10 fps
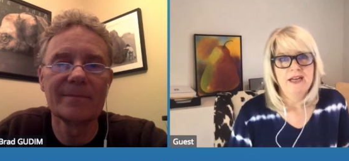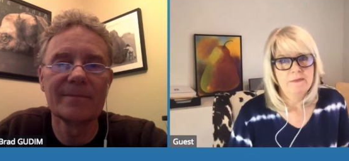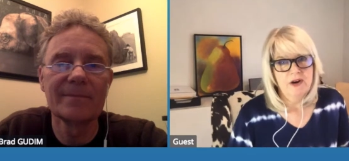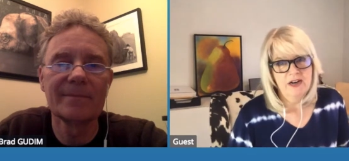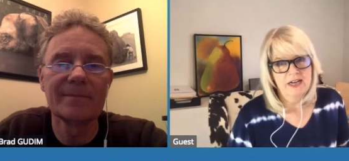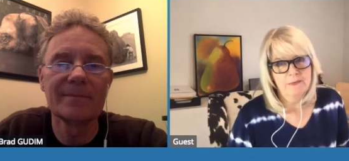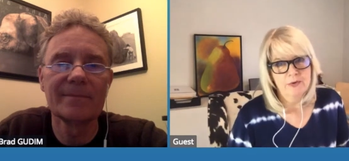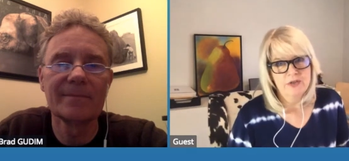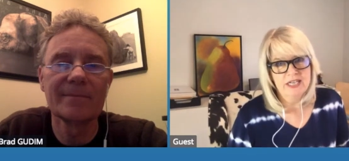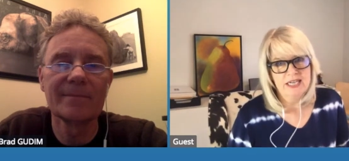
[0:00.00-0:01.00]
Speaker 1: and Marketing
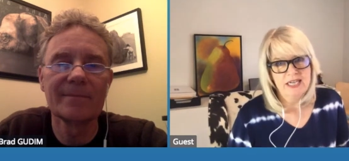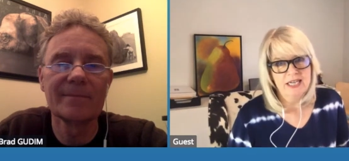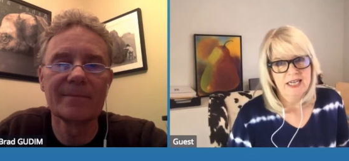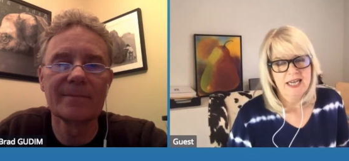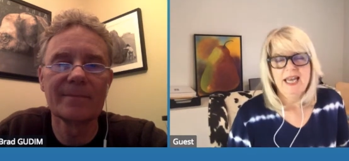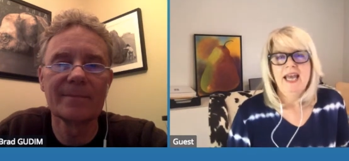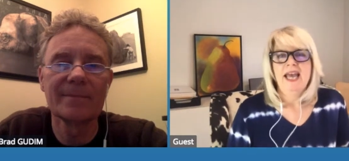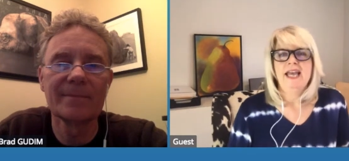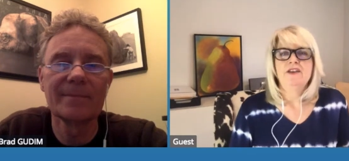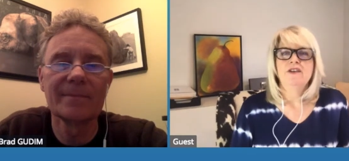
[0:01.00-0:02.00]
Boutique,
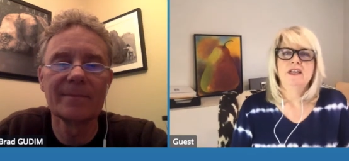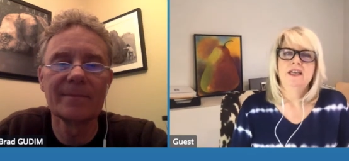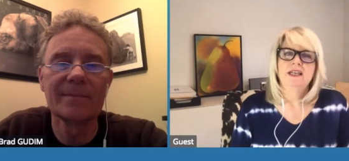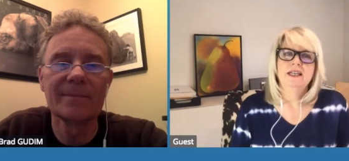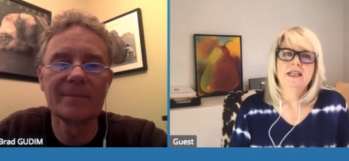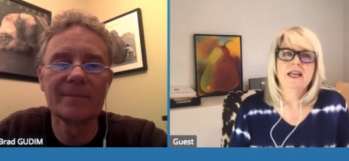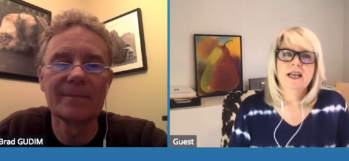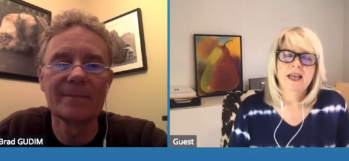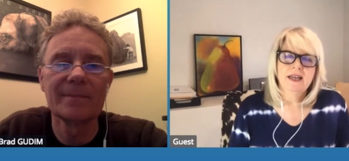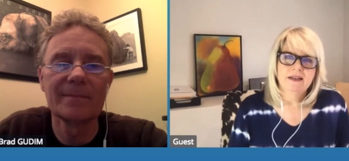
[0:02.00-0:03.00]
and you can
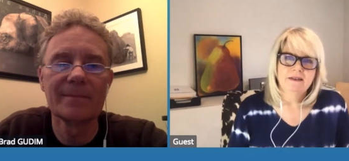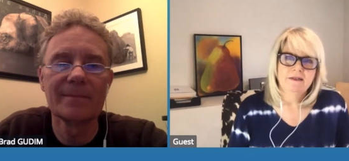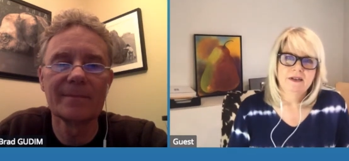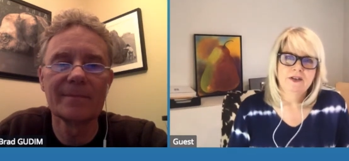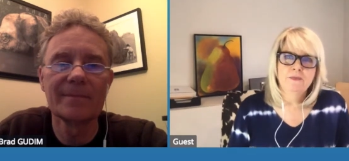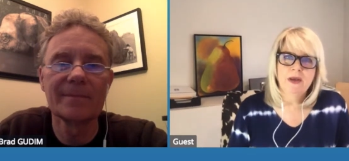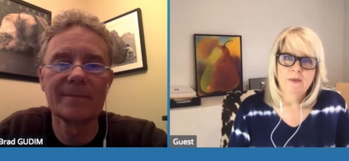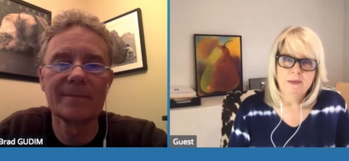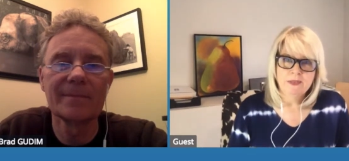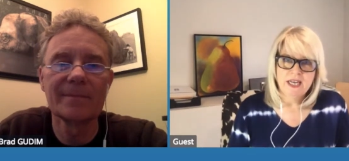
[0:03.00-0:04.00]
get to my
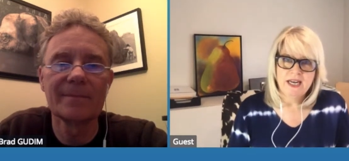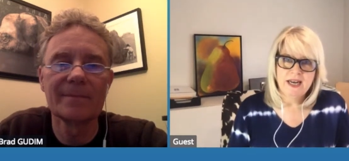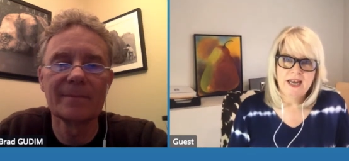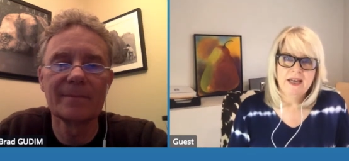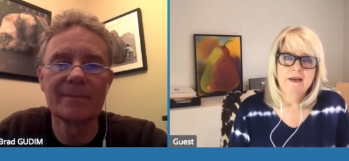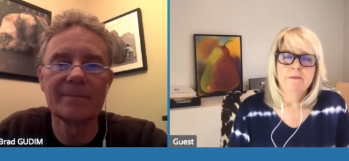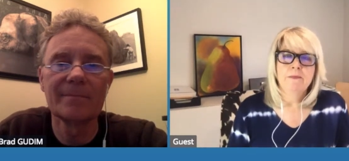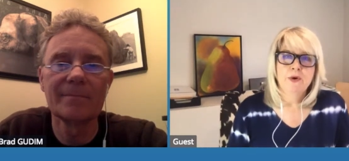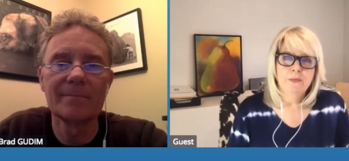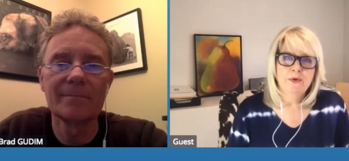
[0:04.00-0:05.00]
website at
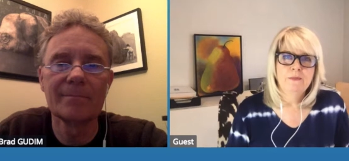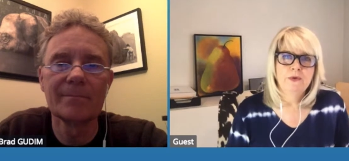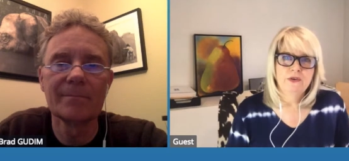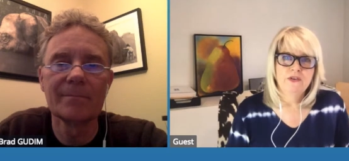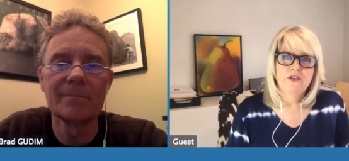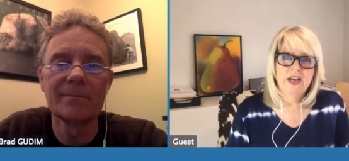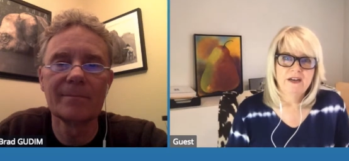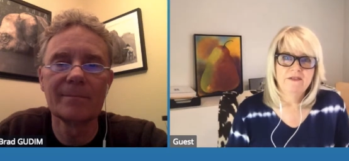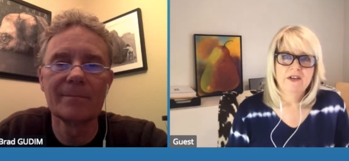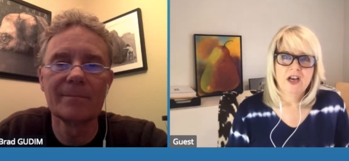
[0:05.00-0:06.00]

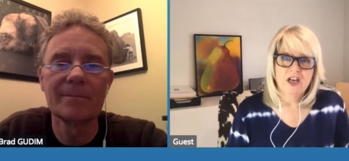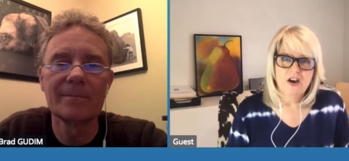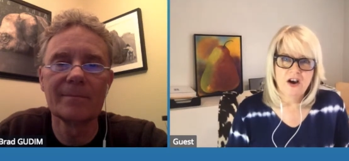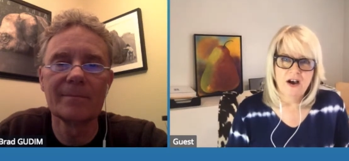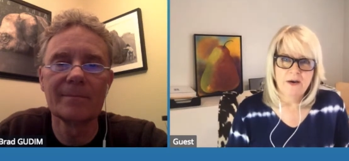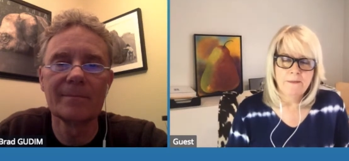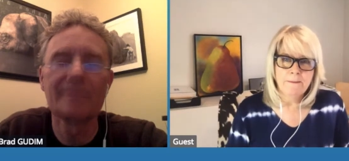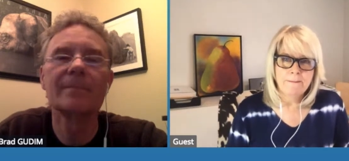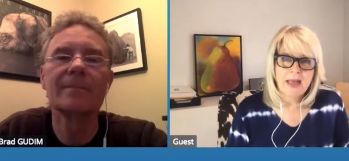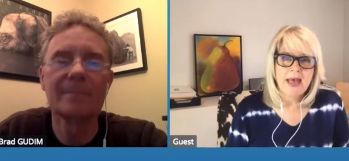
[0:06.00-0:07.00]
purplemooncreative.com.
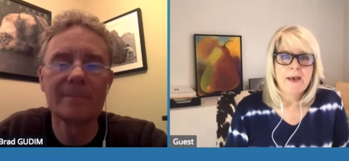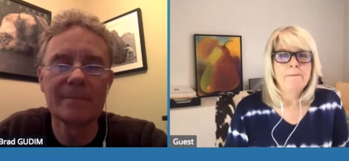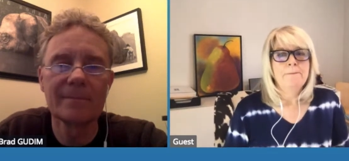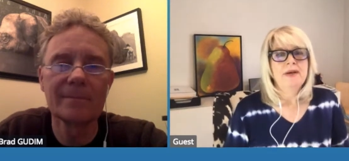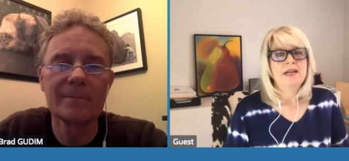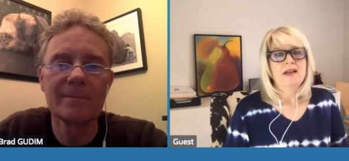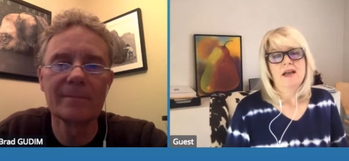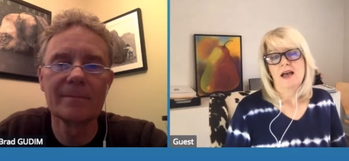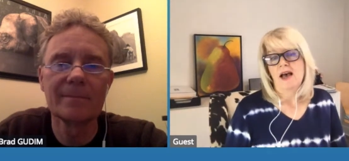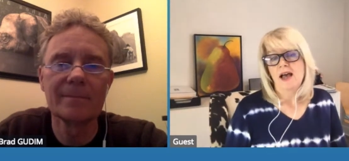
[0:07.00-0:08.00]
But
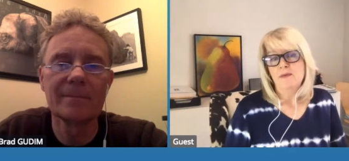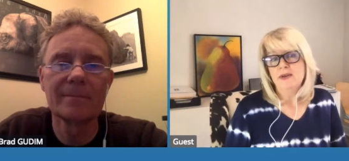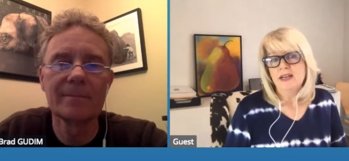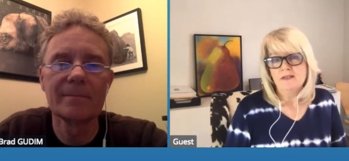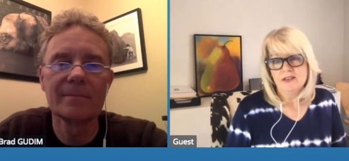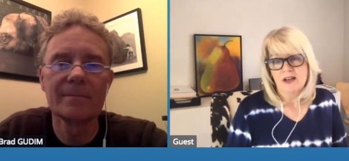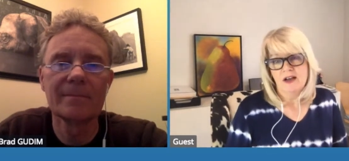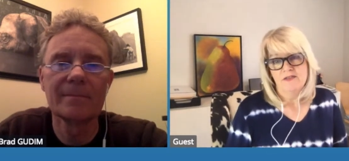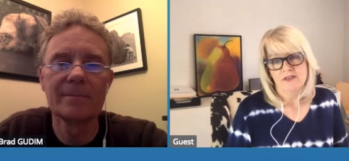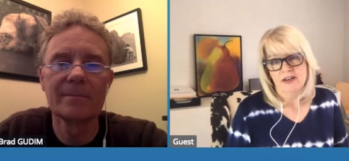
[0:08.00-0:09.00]
I would love to
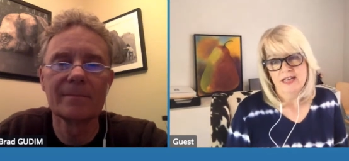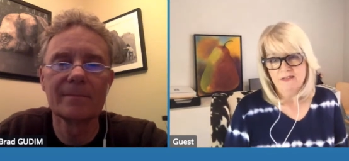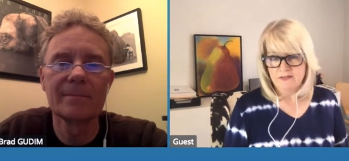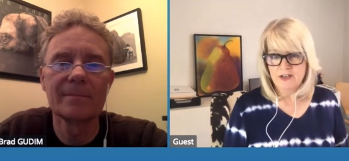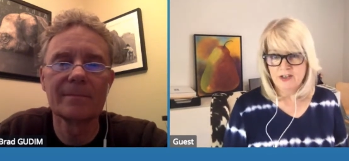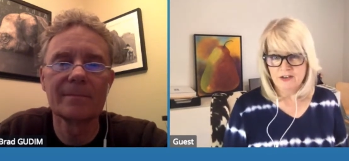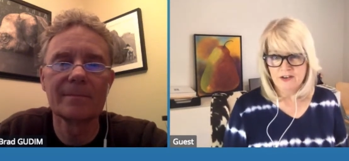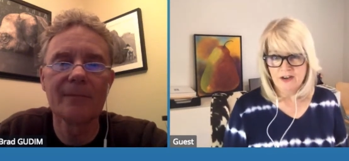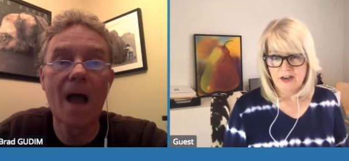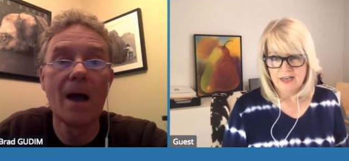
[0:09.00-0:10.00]
offer a gift to your
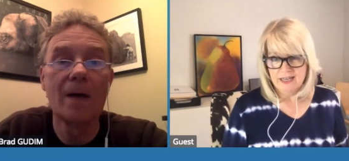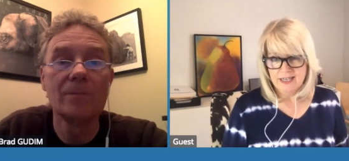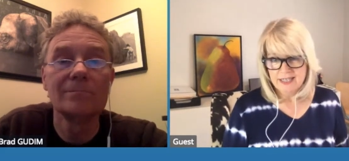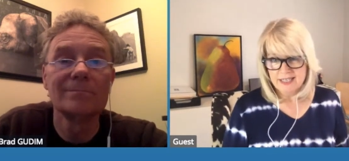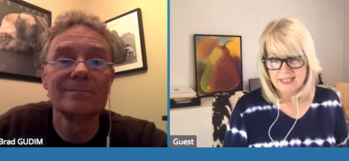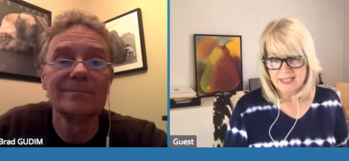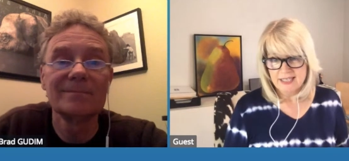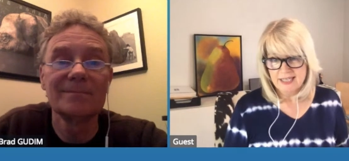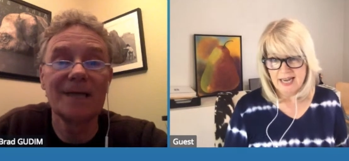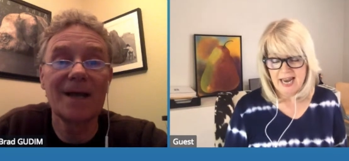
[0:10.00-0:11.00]
audience.
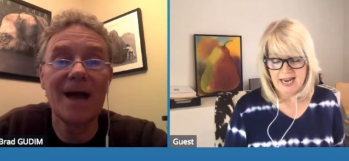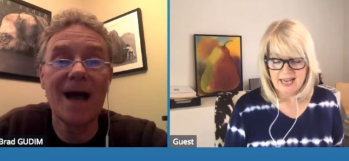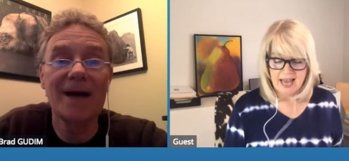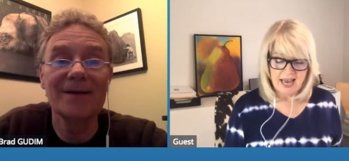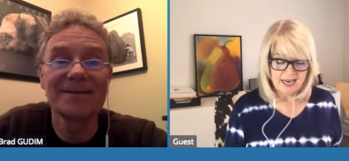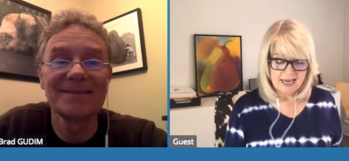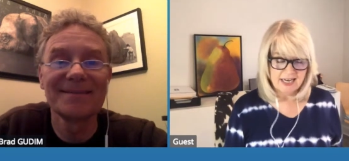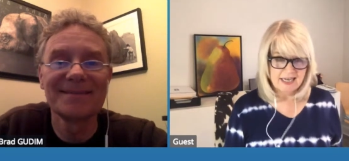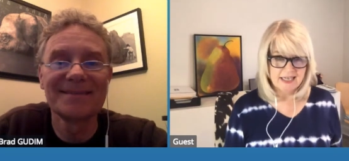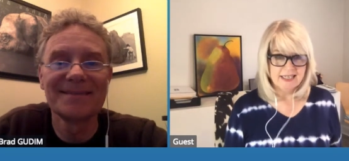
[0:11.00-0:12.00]
Ta-da. And that
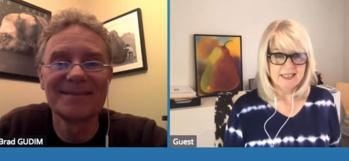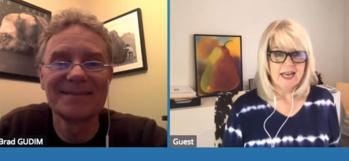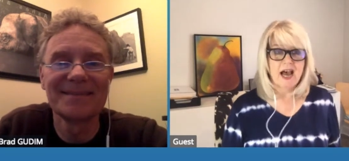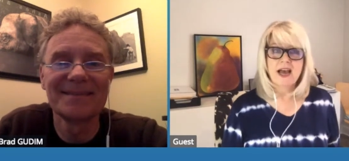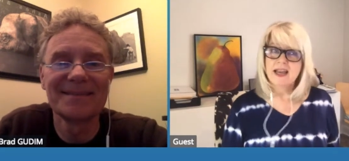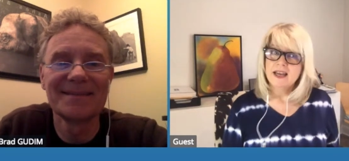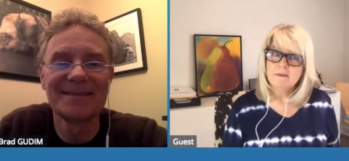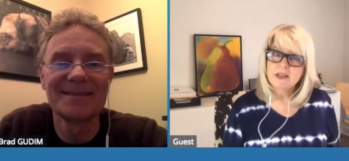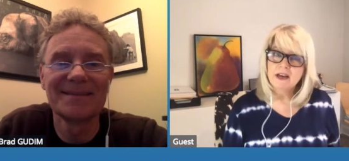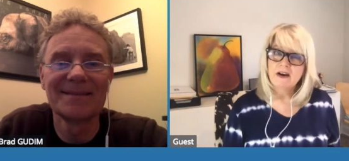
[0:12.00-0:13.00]
is I am
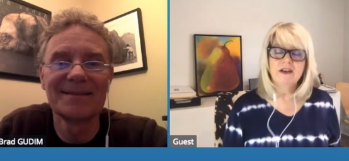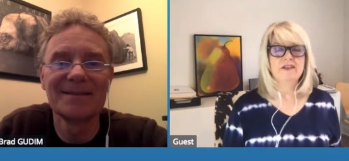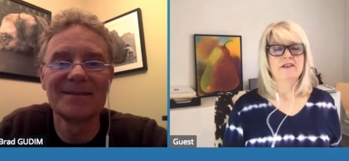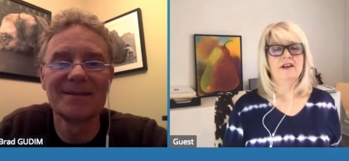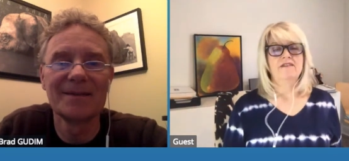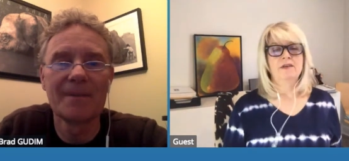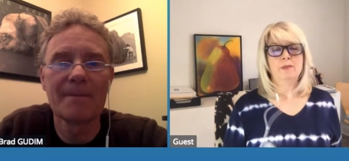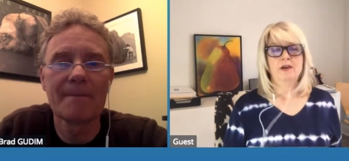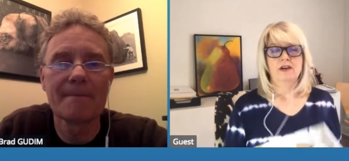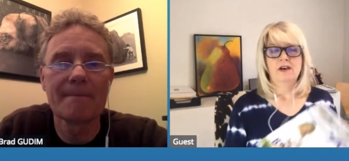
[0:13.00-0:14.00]
the author of a
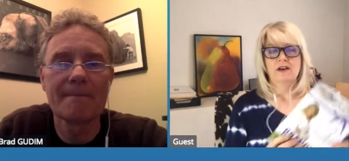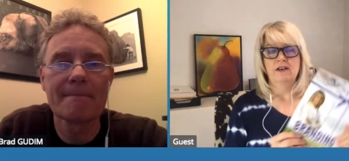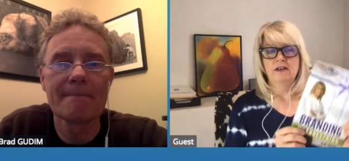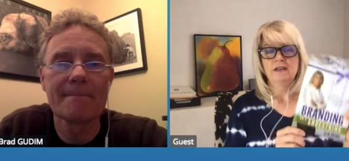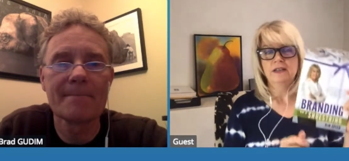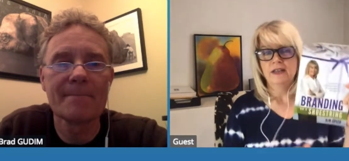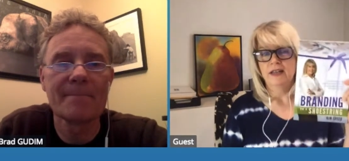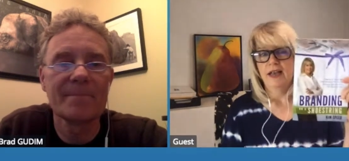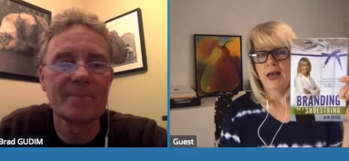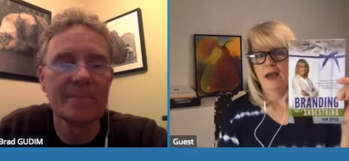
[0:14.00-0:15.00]
book called
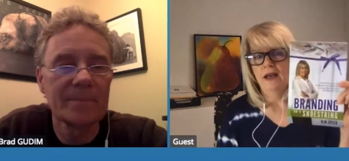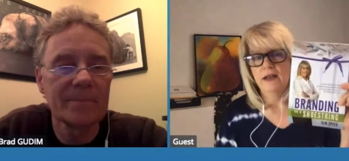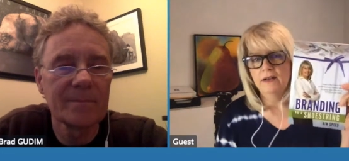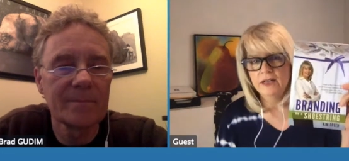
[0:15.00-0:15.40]
Oh,